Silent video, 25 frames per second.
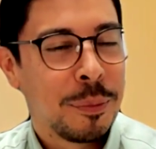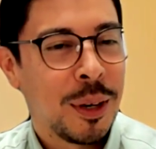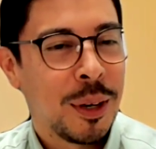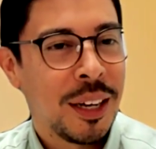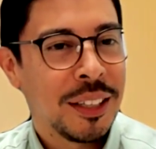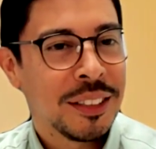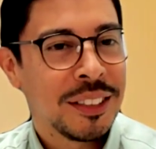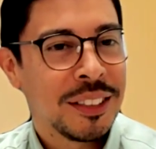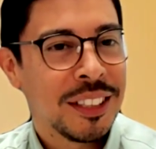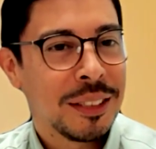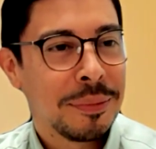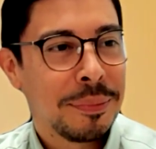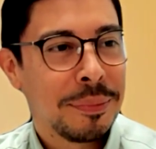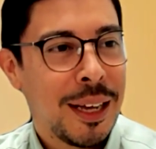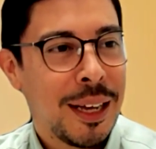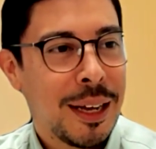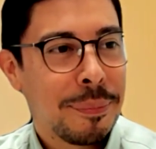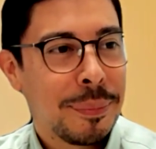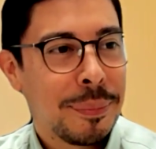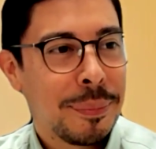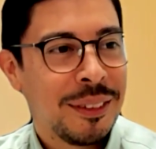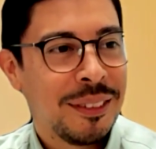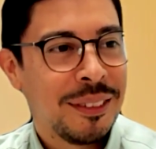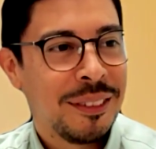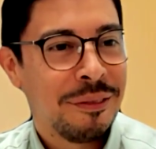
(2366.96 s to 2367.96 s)
Process
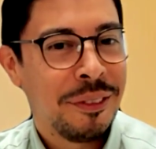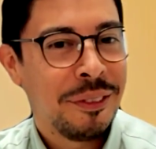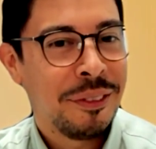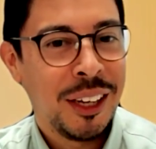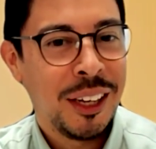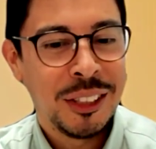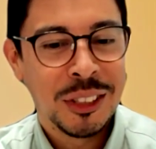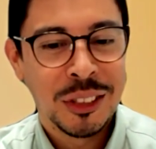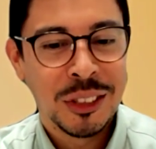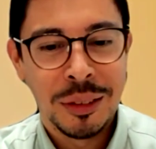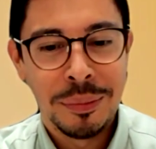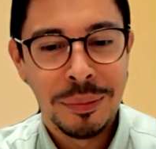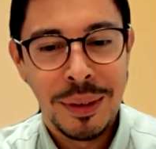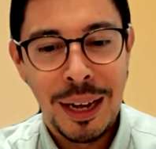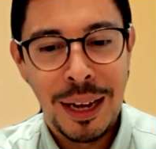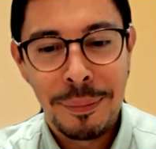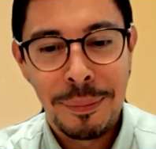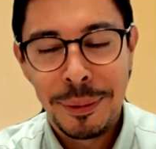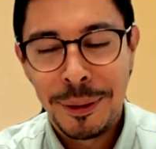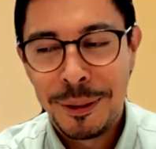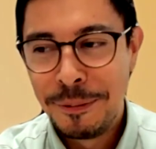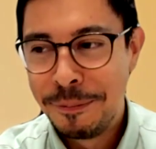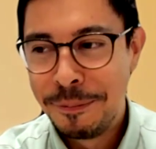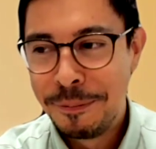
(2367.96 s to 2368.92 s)
map, value stream map.